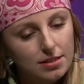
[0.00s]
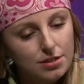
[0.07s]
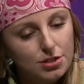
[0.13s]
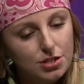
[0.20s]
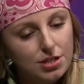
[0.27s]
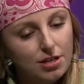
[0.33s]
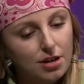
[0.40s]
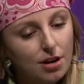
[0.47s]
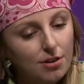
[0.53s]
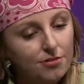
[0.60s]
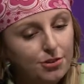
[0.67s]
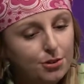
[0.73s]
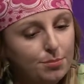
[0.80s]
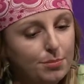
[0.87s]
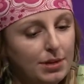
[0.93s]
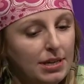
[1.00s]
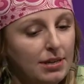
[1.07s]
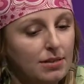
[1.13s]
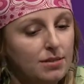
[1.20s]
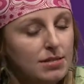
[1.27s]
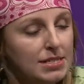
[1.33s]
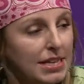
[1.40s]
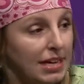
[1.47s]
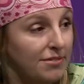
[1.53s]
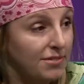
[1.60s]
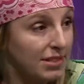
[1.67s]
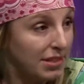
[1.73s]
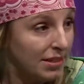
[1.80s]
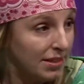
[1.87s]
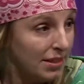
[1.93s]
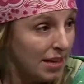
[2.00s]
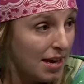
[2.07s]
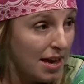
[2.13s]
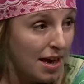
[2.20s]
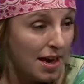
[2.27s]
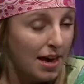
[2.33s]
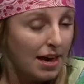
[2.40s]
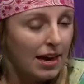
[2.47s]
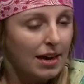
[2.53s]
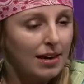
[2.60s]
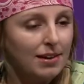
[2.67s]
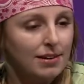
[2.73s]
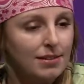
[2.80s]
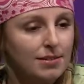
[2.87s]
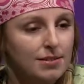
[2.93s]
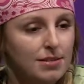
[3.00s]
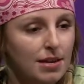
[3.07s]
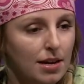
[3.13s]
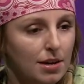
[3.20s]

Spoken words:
she offered me safety, and